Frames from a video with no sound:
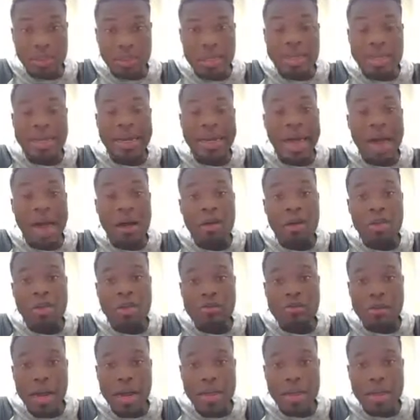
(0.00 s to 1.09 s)
And now on the
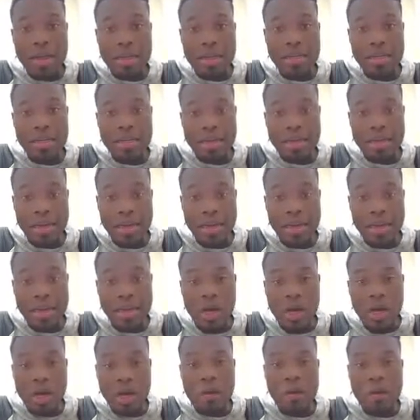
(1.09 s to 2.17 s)
right-hand side,
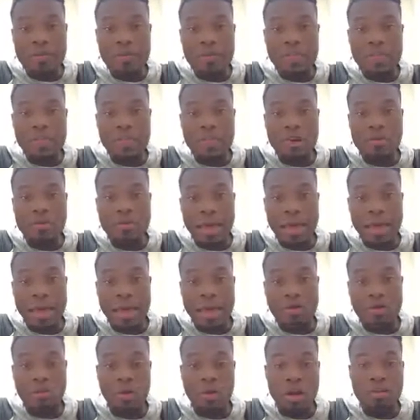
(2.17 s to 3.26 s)
we have to tell
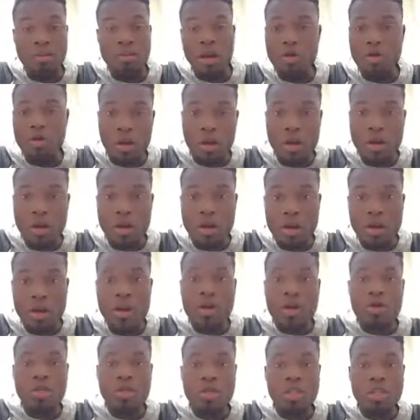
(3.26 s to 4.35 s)
MATLAB one by one
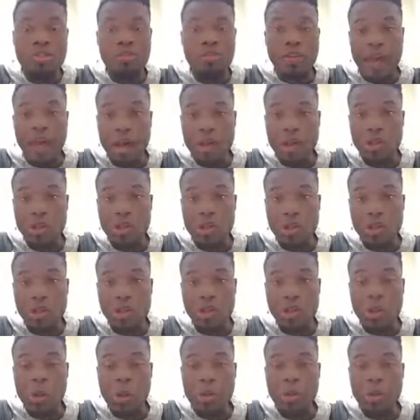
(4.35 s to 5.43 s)
which values
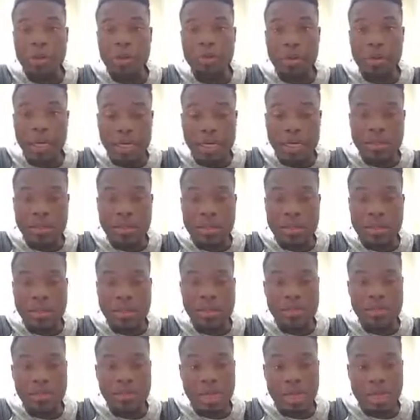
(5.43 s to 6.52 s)
do we want to place
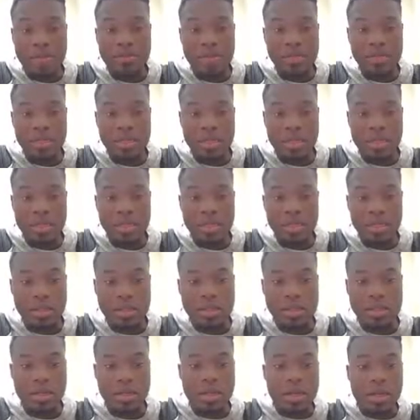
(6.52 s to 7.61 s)
inside of those
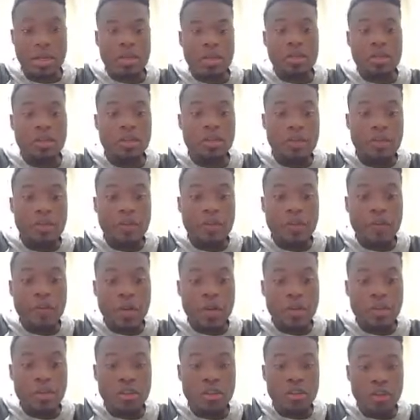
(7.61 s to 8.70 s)
indices. So the
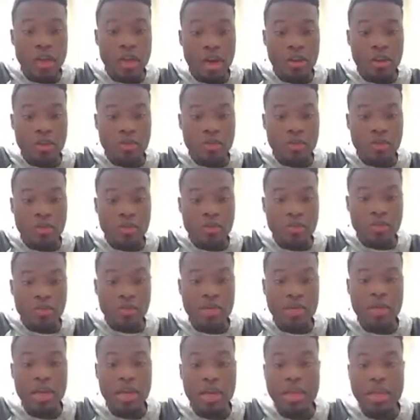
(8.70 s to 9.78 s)
first value
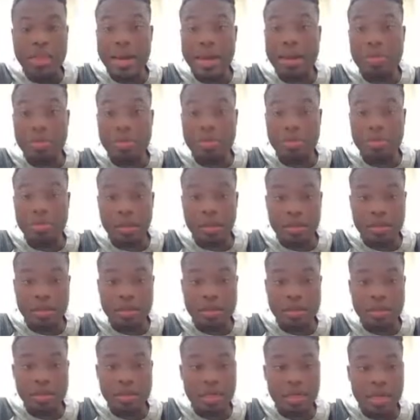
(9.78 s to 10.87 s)
that I want to
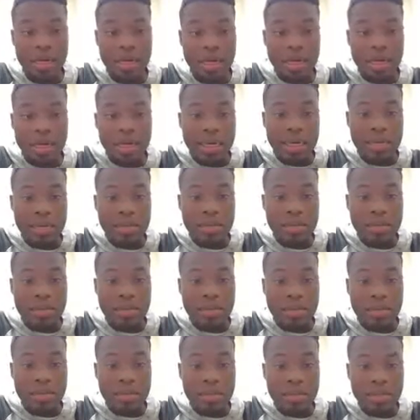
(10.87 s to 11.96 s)
place
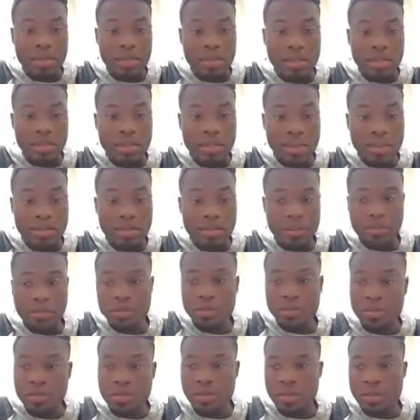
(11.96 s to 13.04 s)
is the 7.
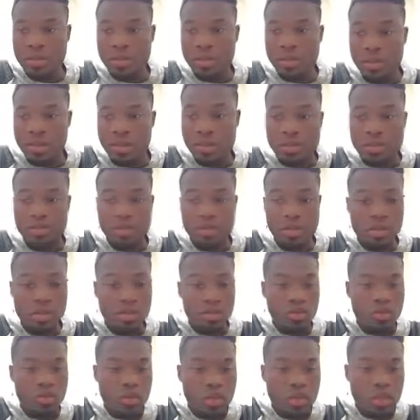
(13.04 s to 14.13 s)
So let's write this in
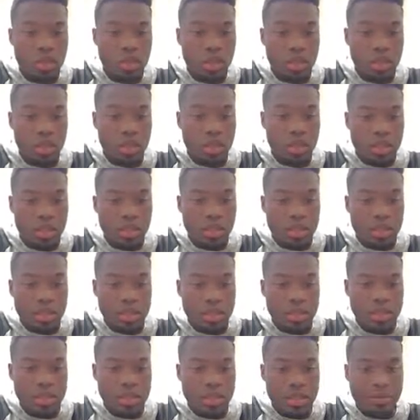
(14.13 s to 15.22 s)
blue. It's the
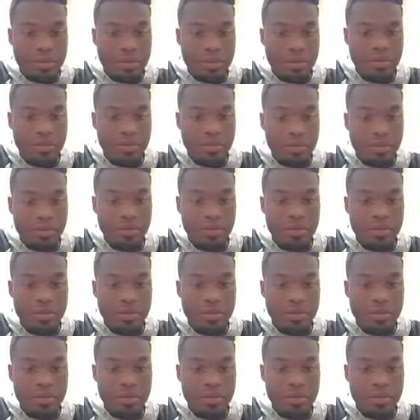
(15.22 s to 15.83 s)
7.